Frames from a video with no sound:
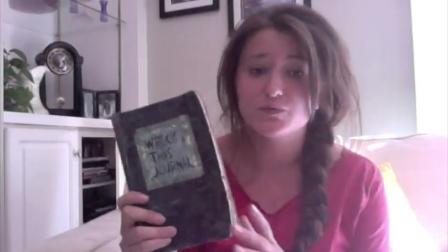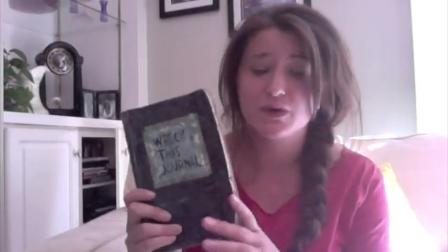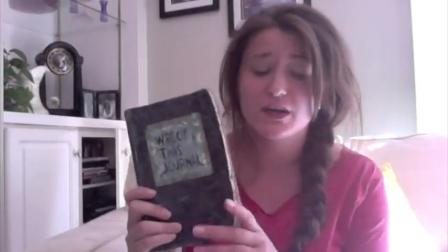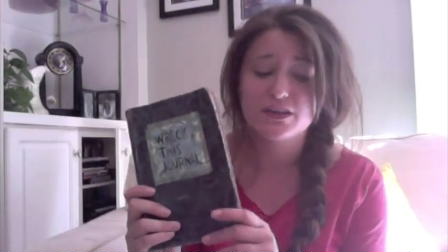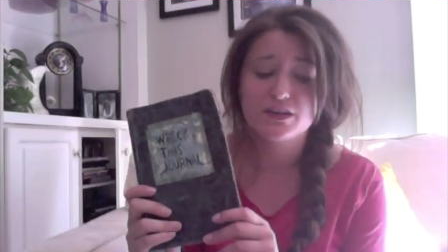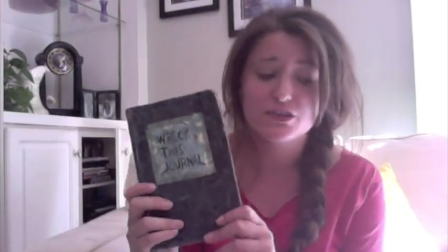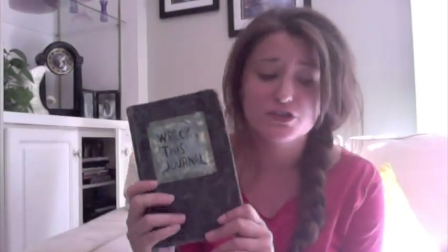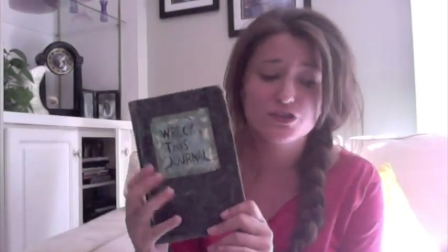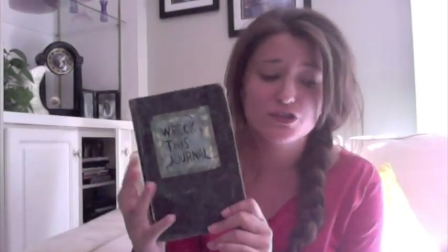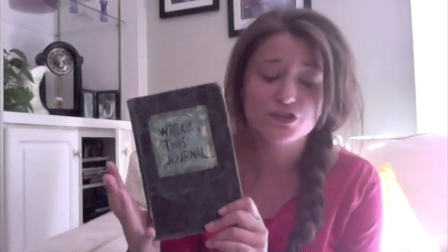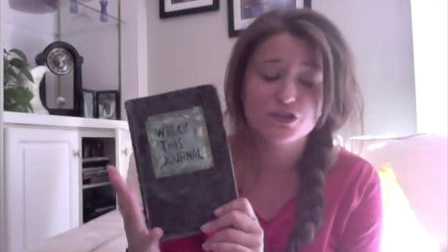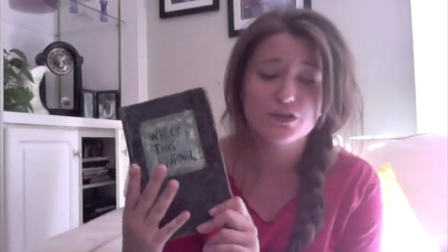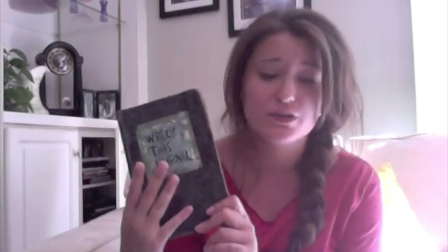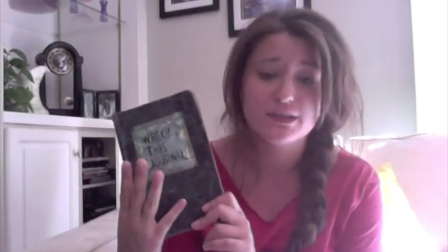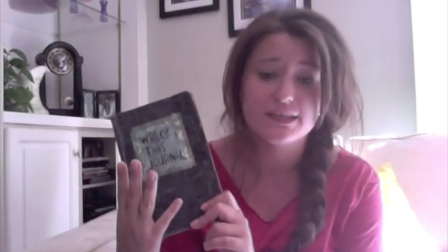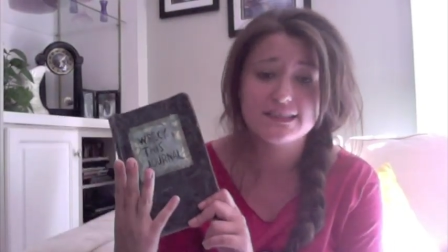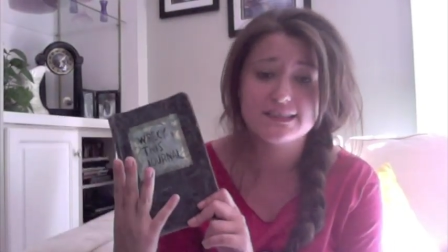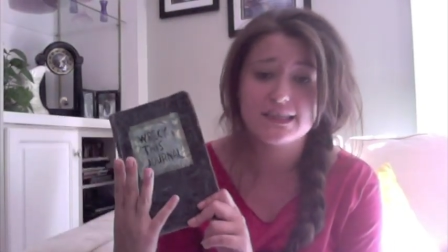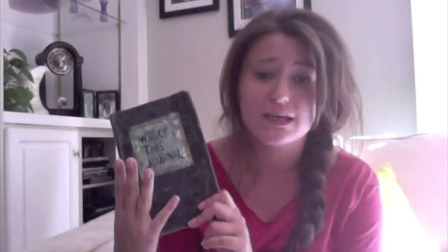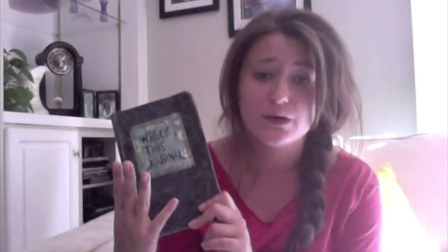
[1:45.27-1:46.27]
Wreck This Journal
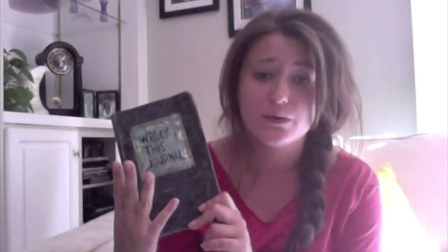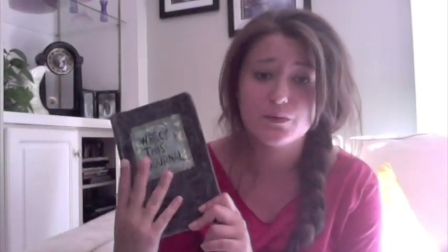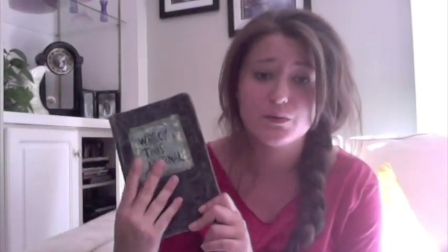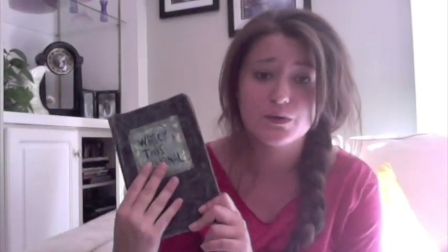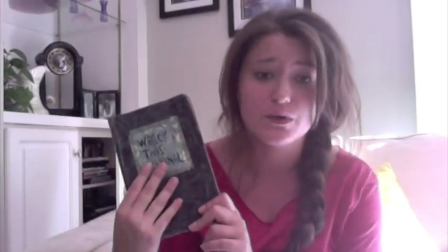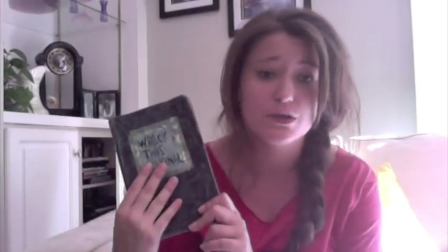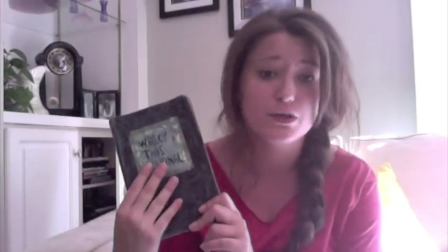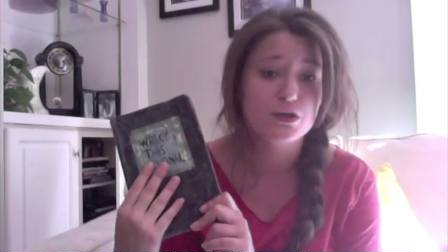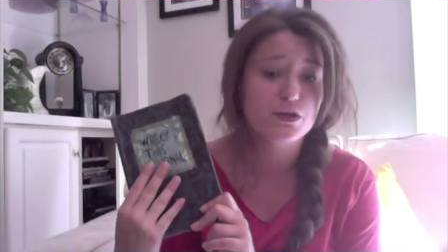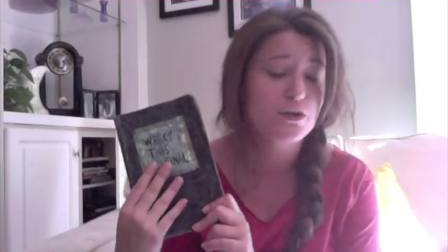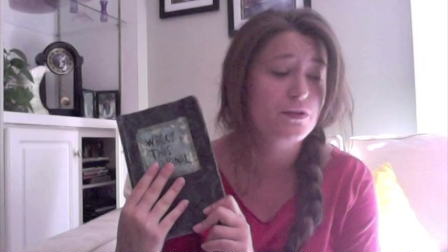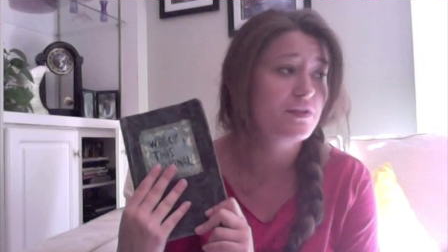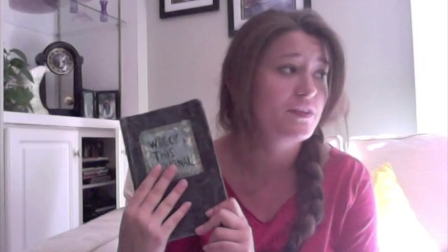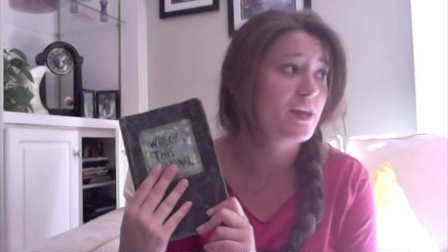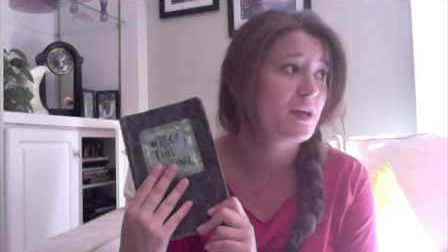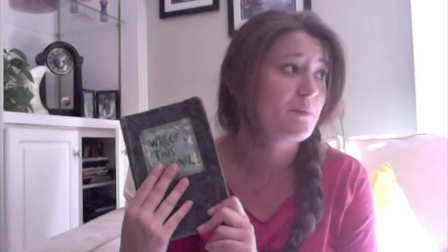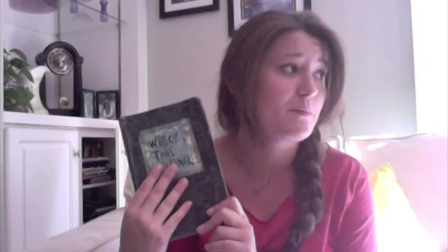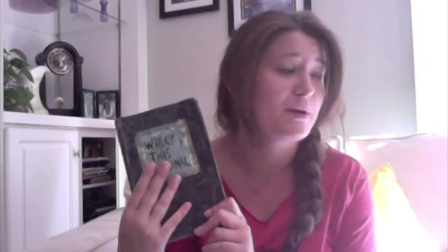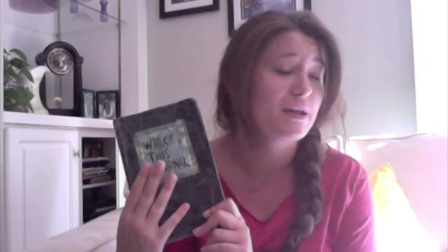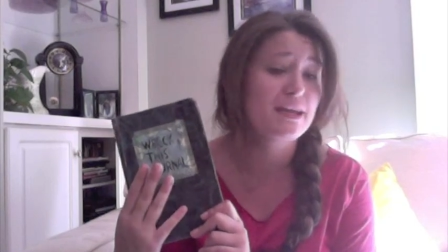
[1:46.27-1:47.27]
is a really good
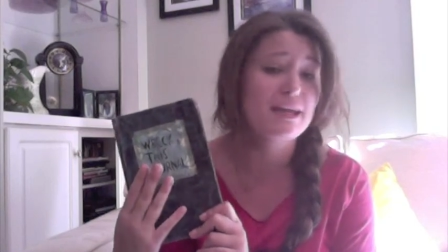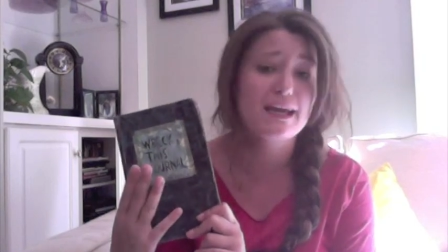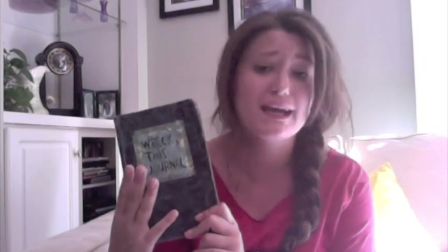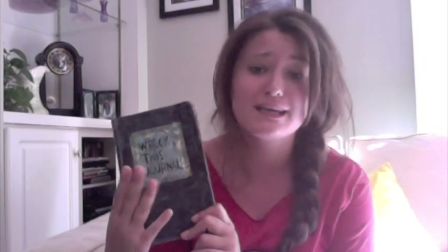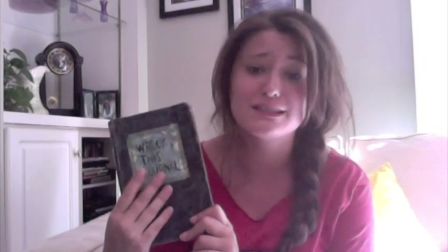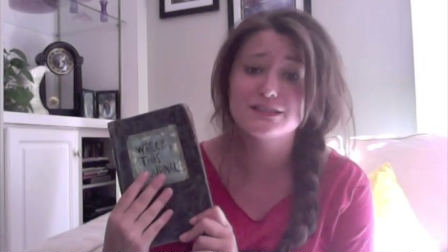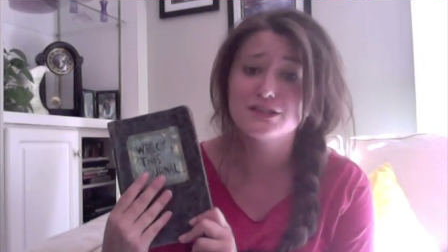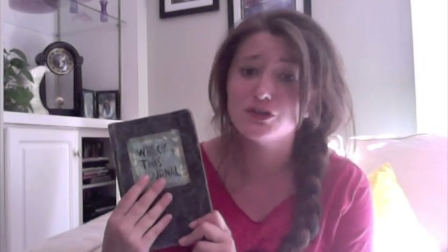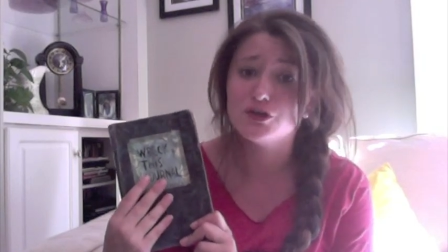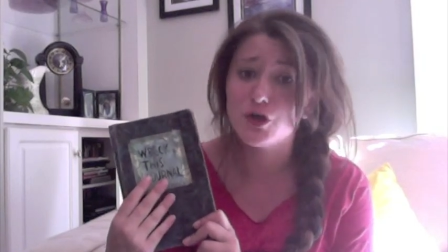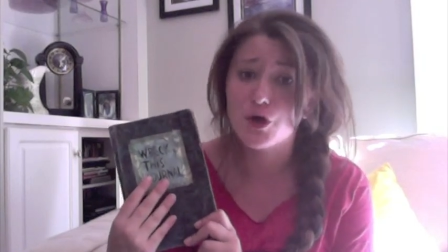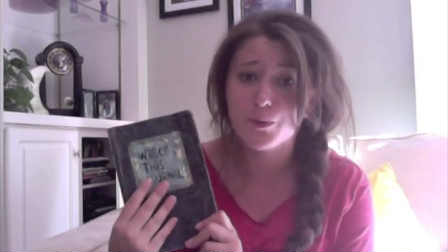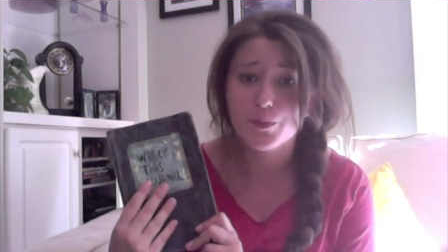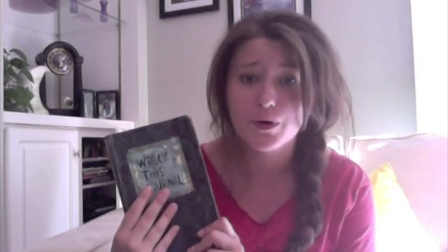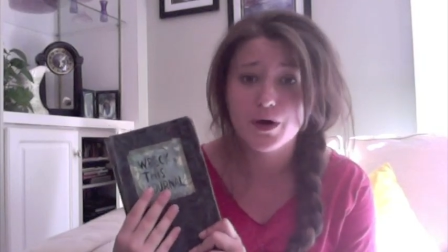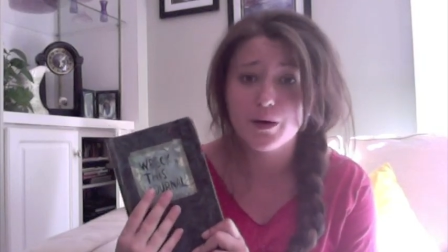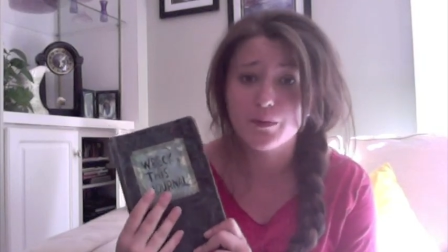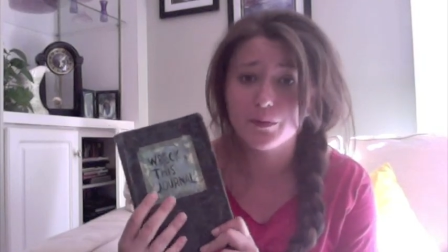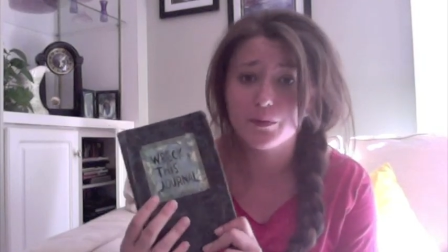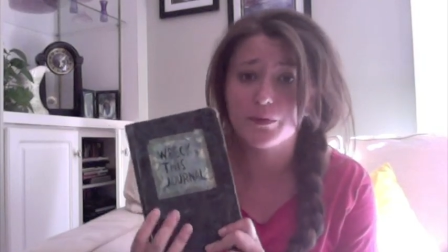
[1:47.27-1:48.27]
thing, but he has no
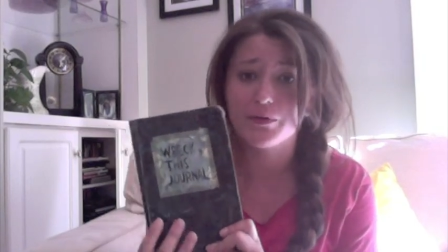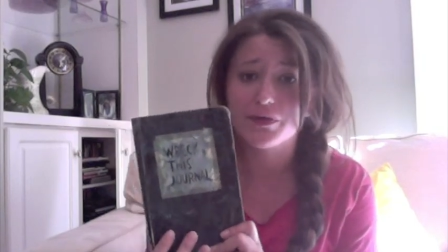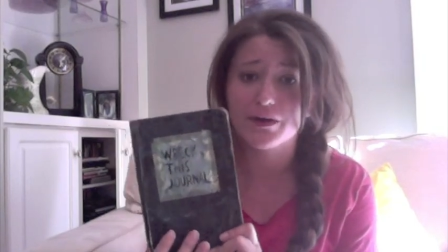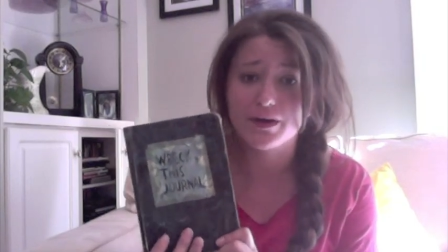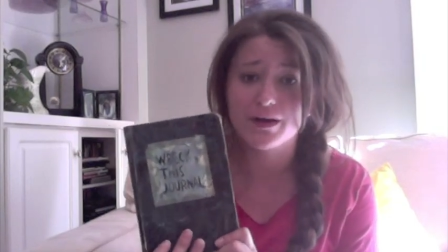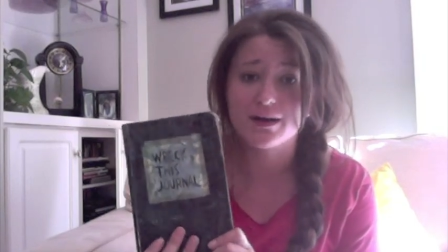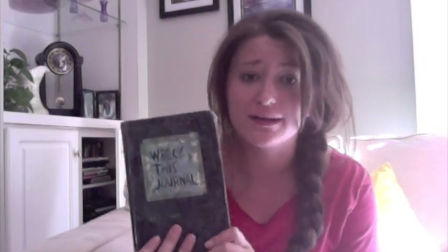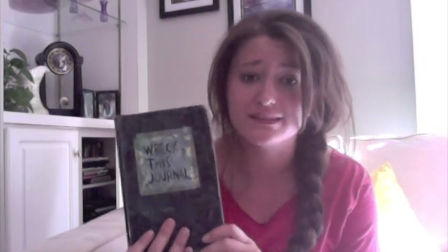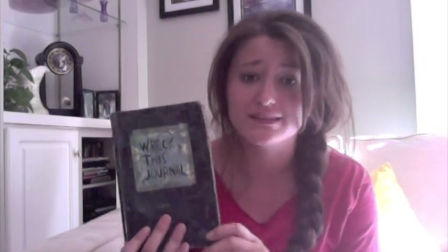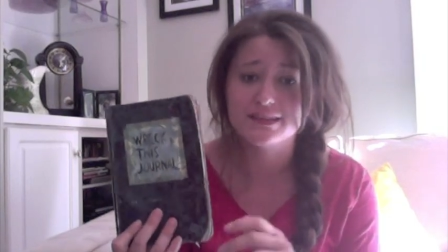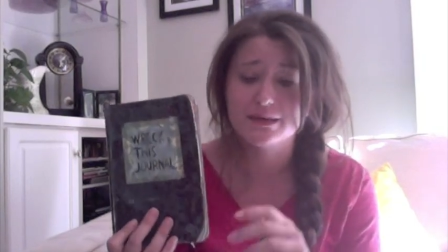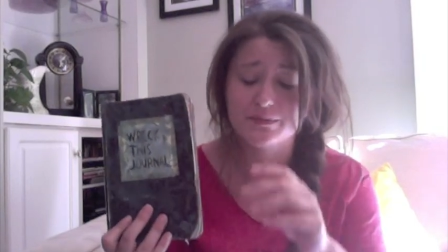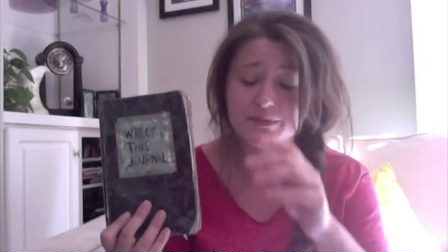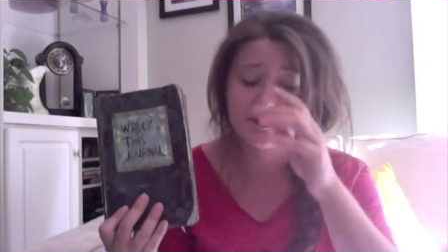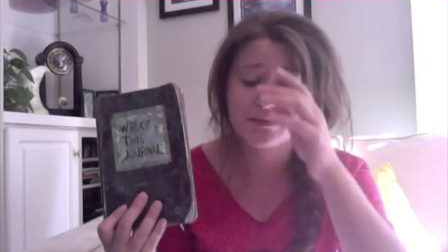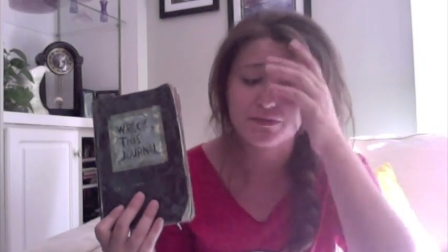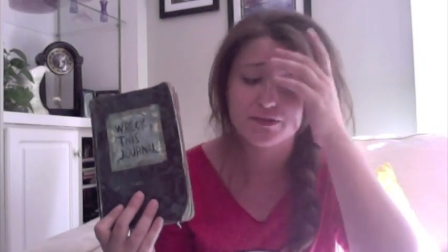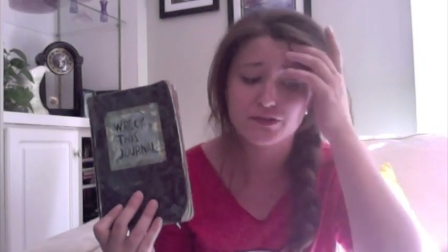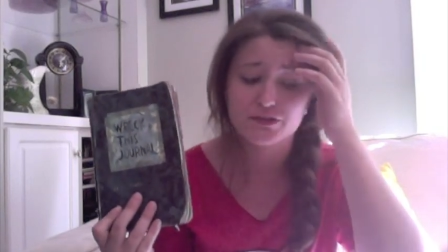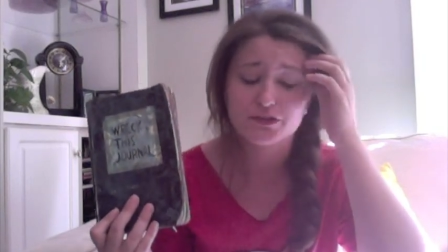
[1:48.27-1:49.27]
problem with the concept
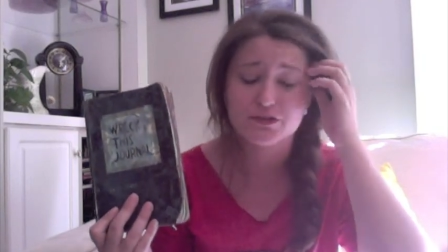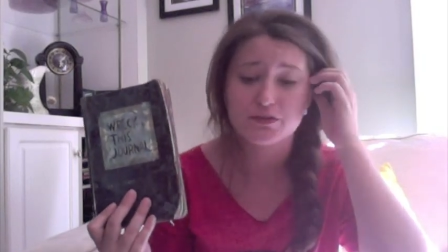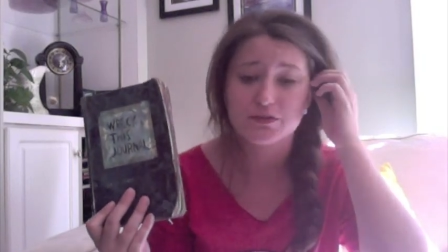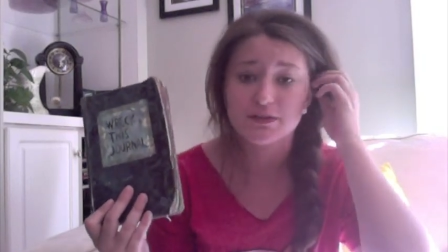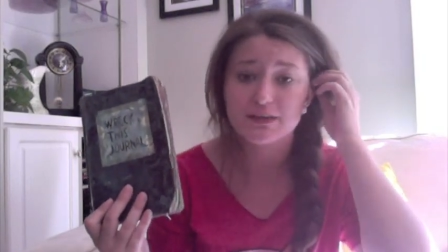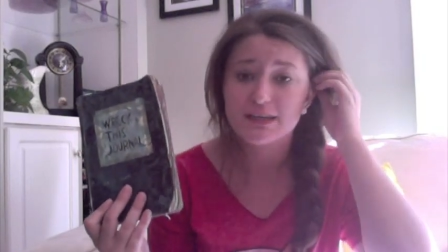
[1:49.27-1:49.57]
of this journal.